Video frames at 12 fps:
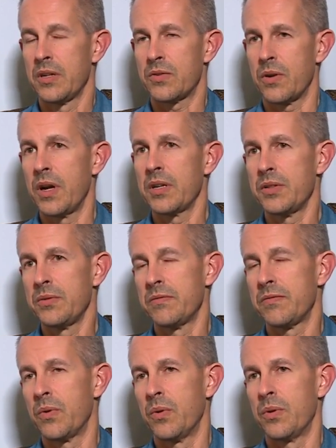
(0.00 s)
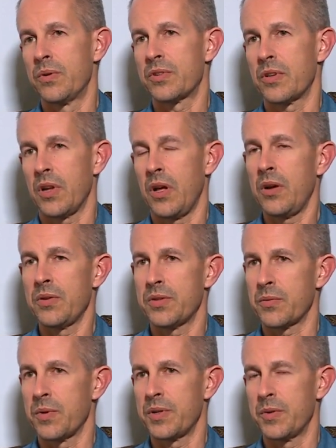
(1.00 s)
trying to enforce laws
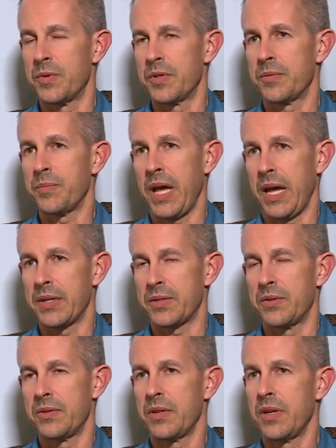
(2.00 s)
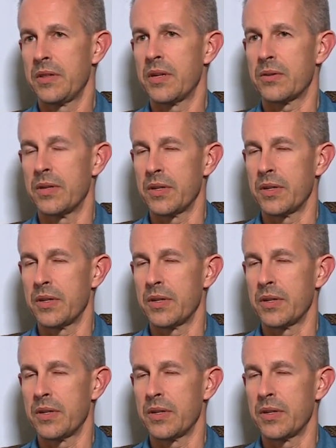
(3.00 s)
that Richmond passes that are